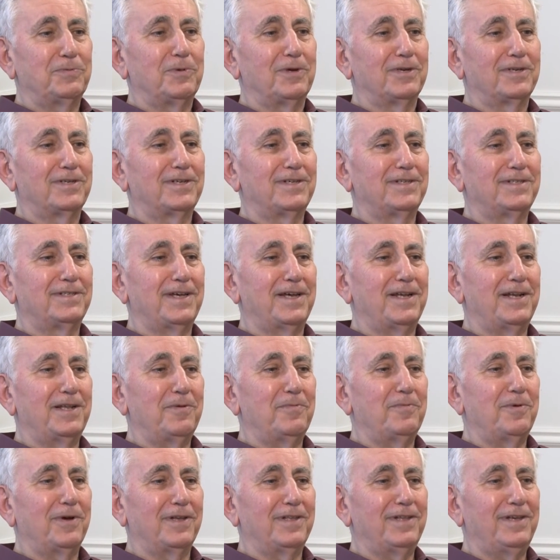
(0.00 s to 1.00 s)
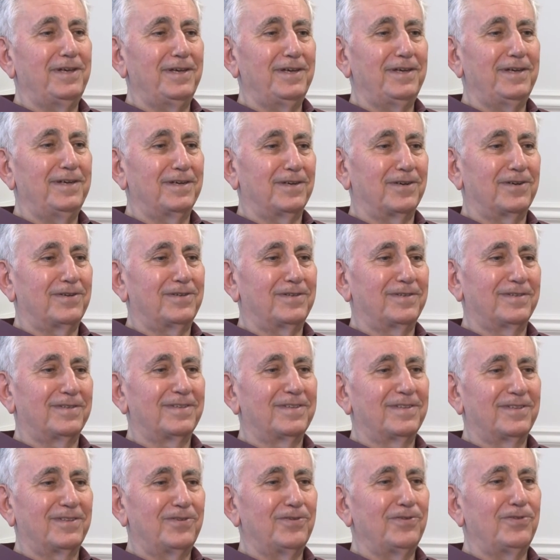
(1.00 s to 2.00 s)
much as anybody
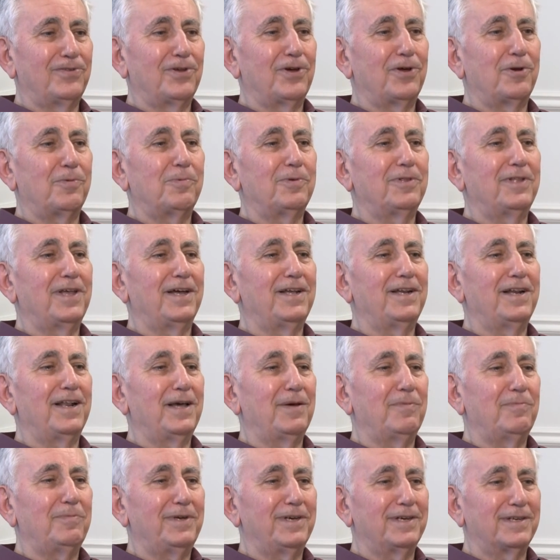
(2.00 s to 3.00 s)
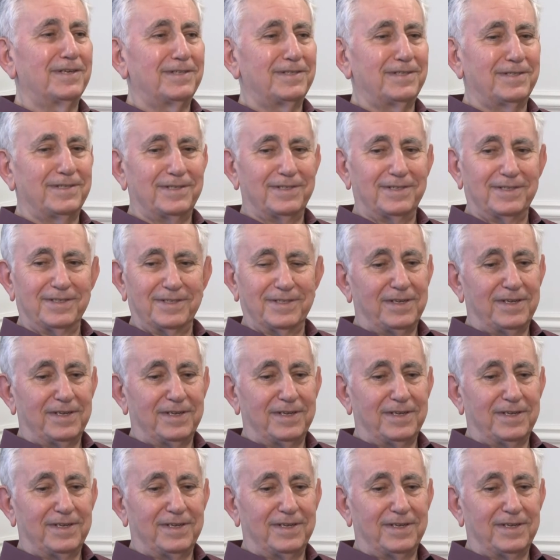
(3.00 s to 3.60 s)
to thermodynamics.